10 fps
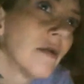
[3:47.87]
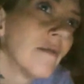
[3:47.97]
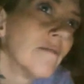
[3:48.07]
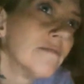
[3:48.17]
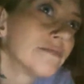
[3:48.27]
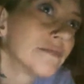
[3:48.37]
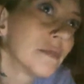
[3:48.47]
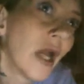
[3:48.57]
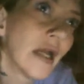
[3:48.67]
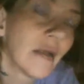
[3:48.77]
I
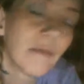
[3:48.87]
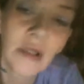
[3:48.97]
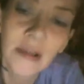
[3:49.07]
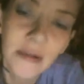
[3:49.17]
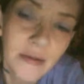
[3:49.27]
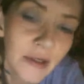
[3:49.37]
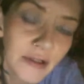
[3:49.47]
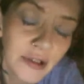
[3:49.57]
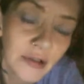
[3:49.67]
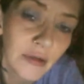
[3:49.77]
hadn't been living
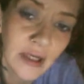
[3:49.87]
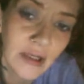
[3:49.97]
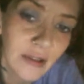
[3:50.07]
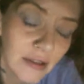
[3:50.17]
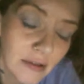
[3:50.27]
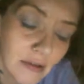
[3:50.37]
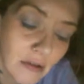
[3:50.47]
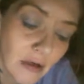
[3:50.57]
there 2 weeks.